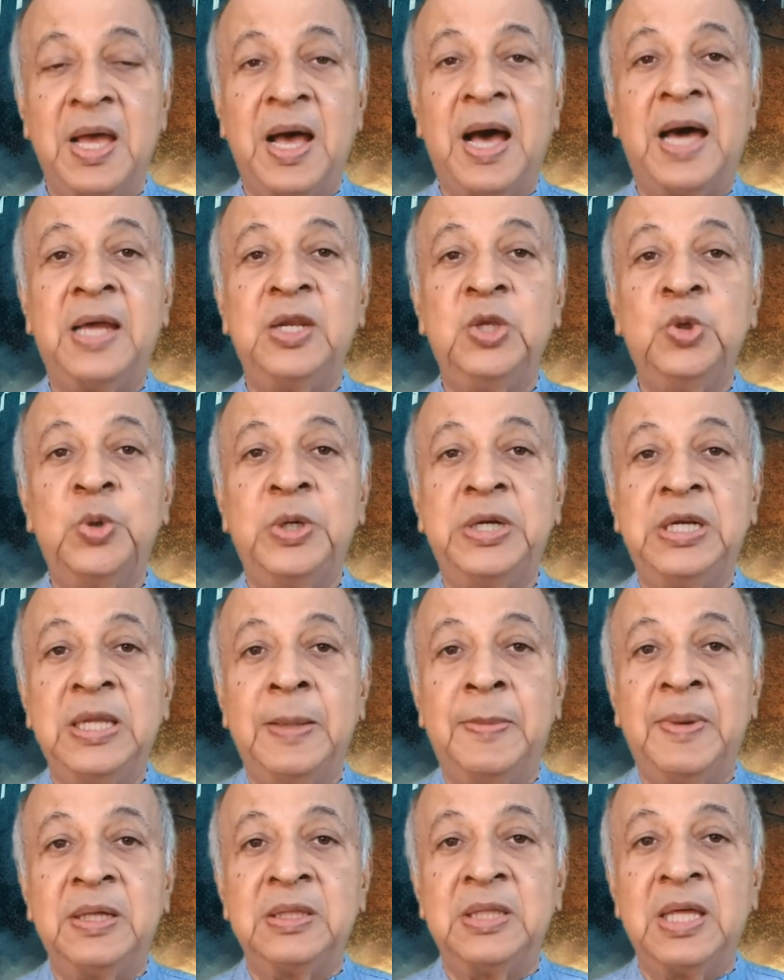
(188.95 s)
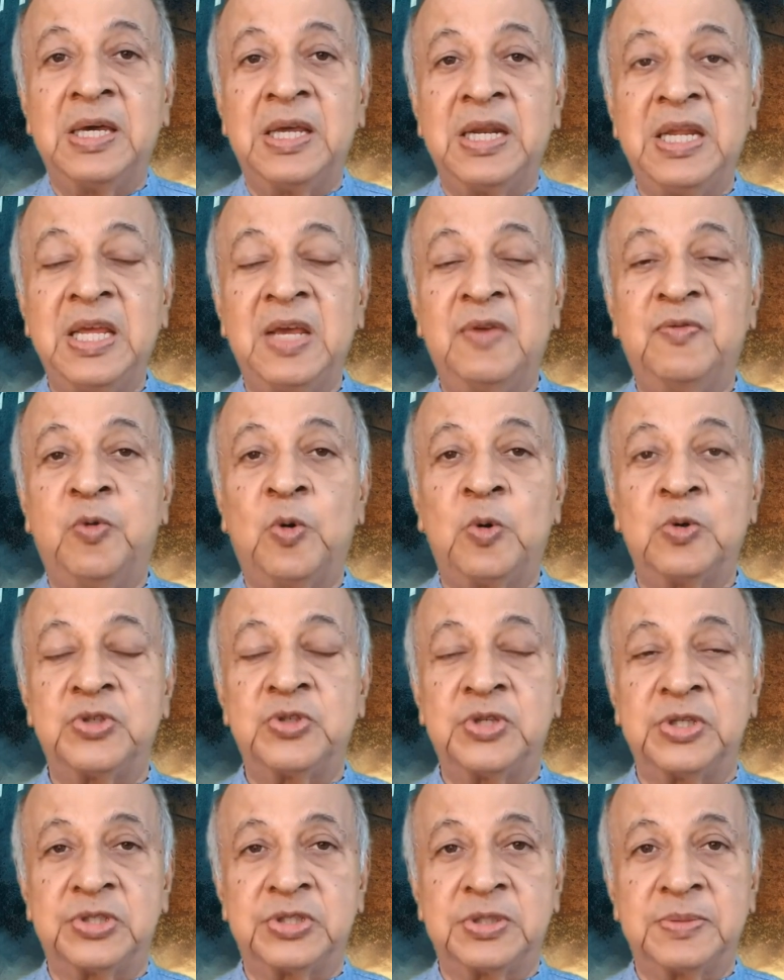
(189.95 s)
and unity among the Greek
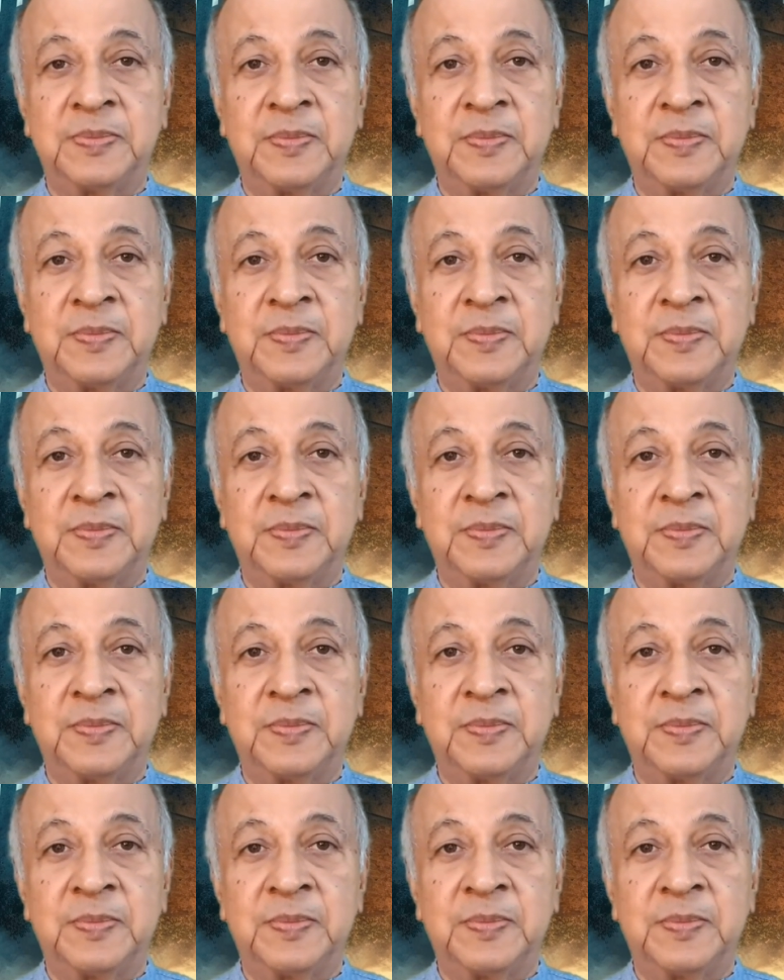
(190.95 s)
forces.